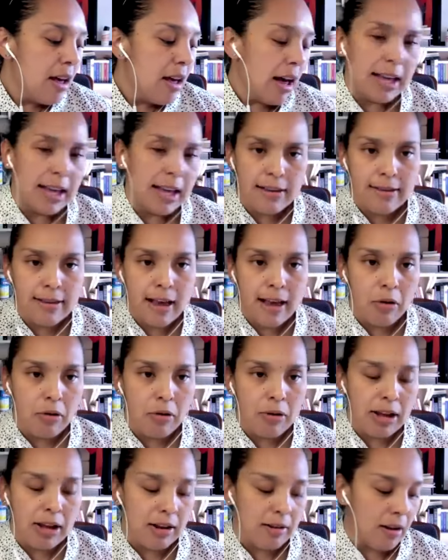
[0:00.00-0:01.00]
he's now
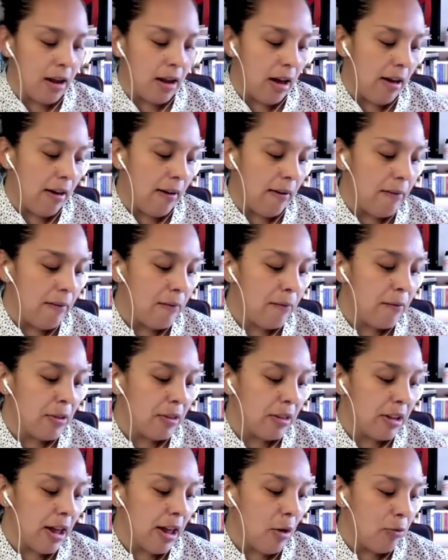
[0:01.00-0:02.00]
in
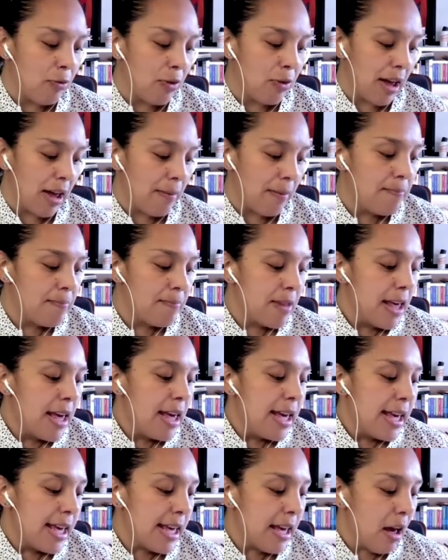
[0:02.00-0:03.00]
Philadelphia,
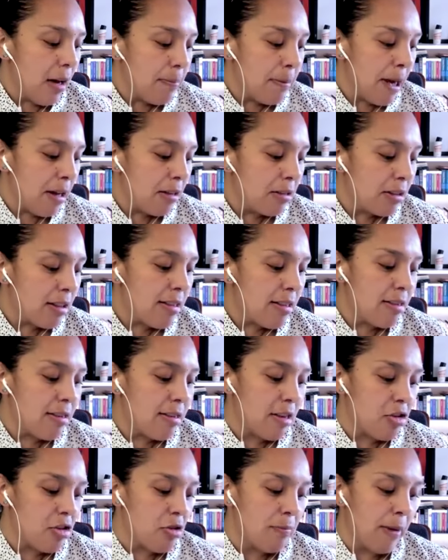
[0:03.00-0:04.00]
he upheld a
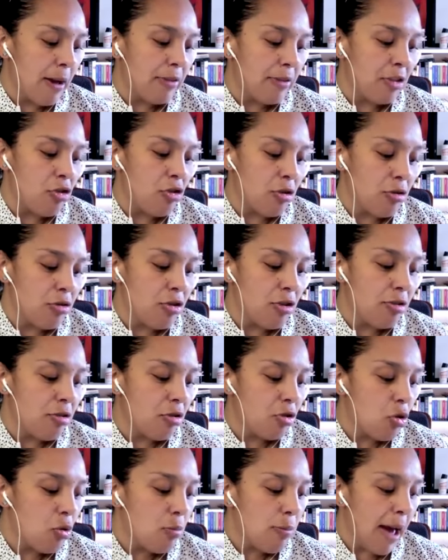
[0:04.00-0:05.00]
decision by the church's
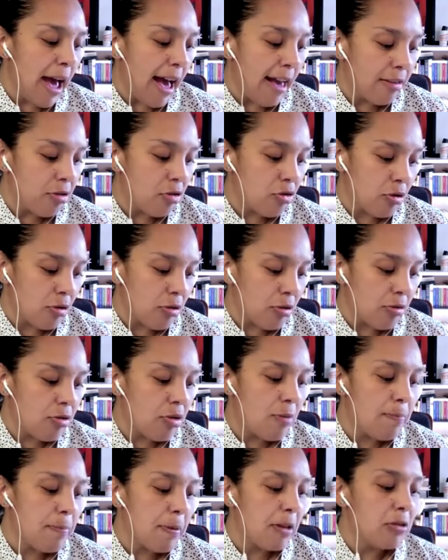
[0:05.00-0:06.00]
new pastor
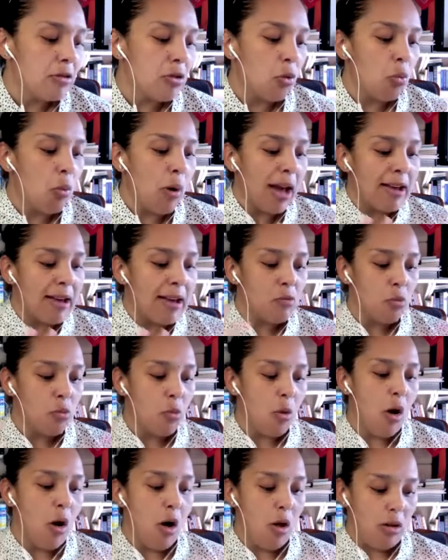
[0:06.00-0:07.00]
to build a white
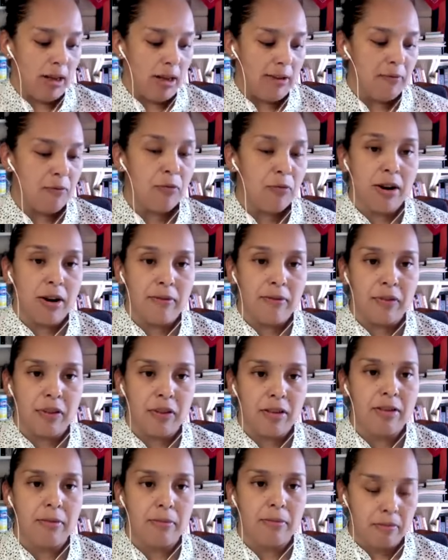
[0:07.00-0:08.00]
wall in front of
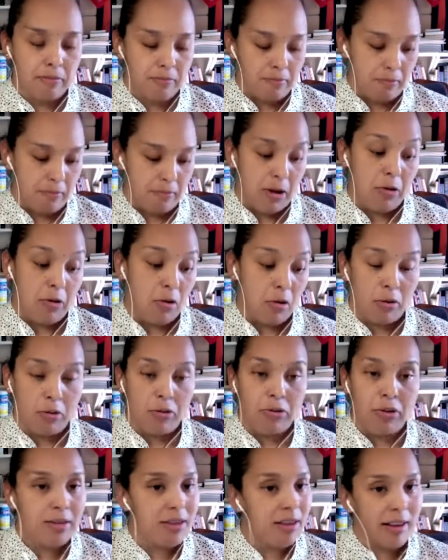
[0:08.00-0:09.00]
this mural,
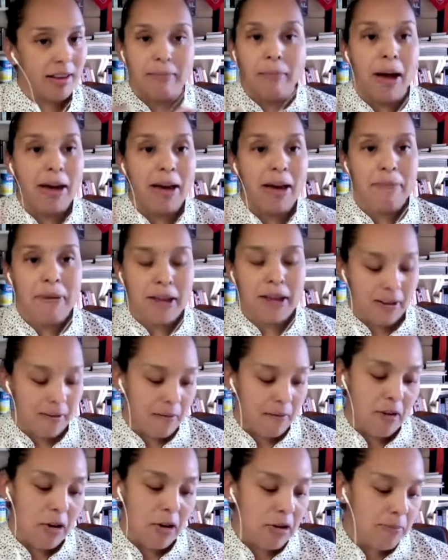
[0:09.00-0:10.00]
this, in my opinion,
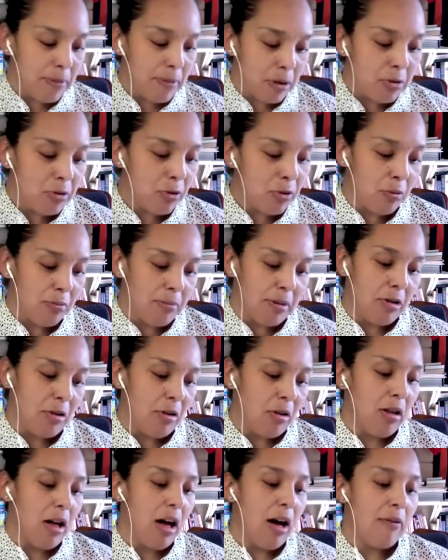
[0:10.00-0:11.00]
very beautiful
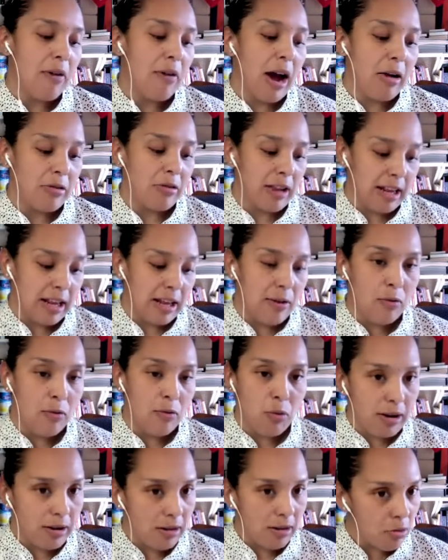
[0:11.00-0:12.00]
mural of Our Lady of
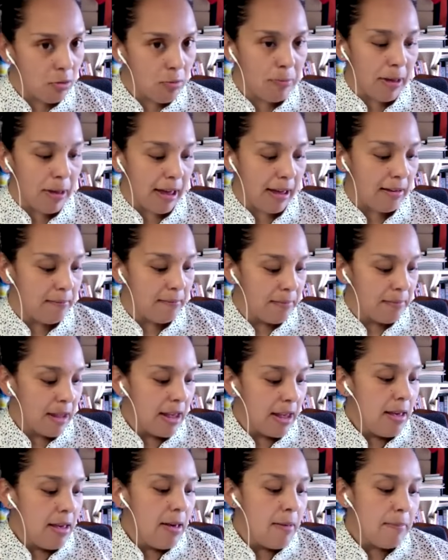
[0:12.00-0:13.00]
Guadalupe,
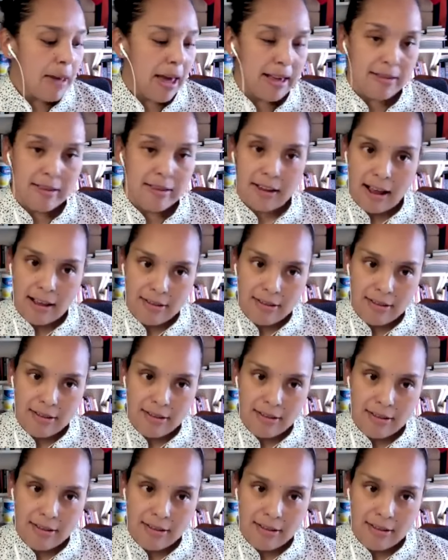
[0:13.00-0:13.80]
painted as